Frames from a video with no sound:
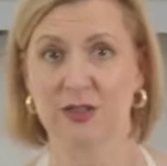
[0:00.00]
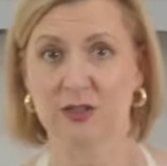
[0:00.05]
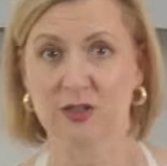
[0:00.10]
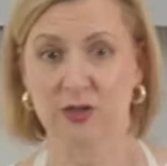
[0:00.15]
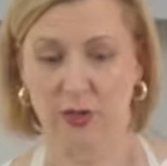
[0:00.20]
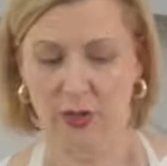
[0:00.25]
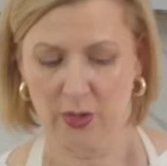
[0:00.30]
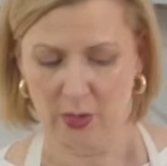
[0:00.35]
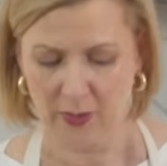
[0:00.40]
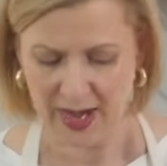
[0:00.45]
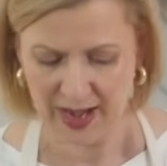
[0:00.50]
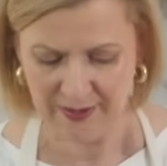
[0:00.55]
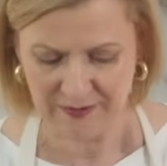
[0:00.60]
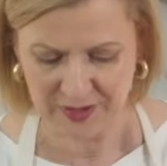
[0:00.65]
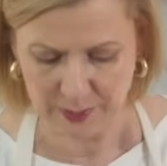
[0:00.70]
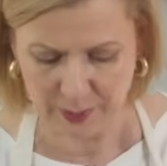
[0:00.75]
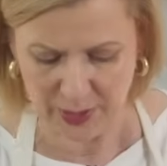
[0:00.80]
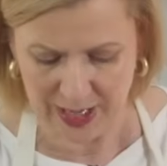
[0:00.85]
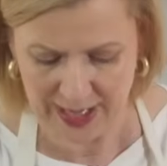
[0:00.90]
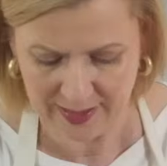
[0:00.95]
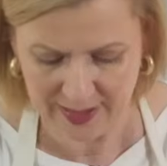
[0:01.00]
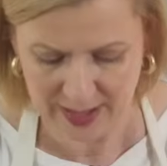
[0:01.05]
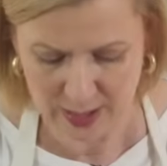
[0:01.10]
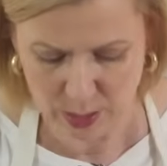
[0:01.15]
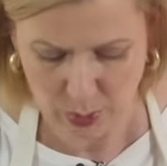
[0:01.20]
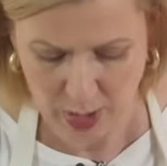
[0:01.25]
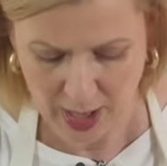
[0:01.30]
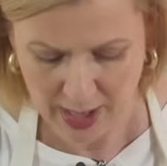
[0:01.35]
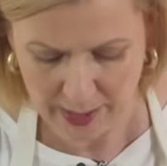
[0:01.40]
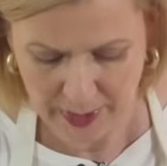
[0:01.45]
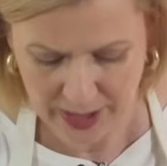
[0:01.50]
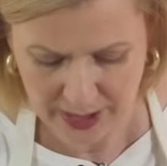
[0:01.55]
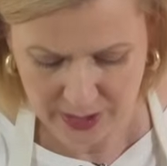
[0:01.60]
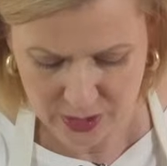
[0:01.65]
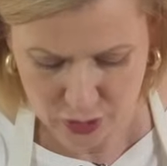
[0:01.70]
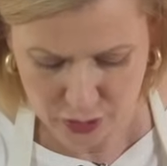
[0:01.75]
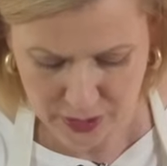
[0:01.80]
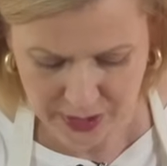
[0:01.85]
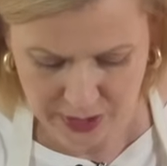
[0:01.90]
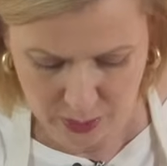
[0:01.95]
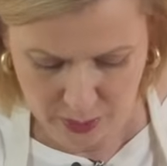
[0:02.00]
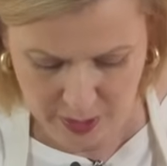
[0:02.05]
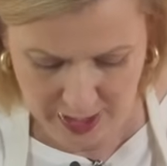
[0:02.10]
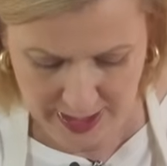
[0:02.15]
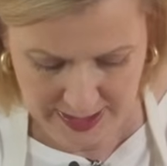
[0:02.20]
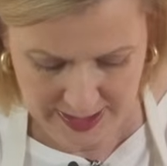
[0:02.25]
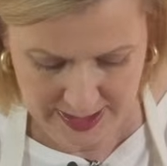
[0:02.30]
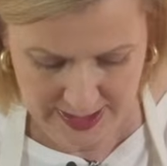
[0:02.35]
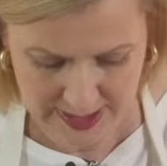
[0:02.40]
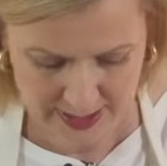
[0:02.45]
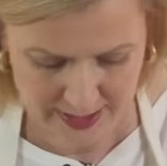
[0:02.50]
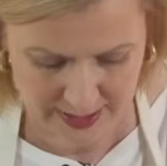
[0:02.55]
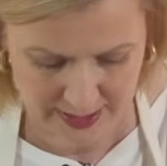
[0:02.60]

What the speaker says: So you don't have to bake this pie pastry twice.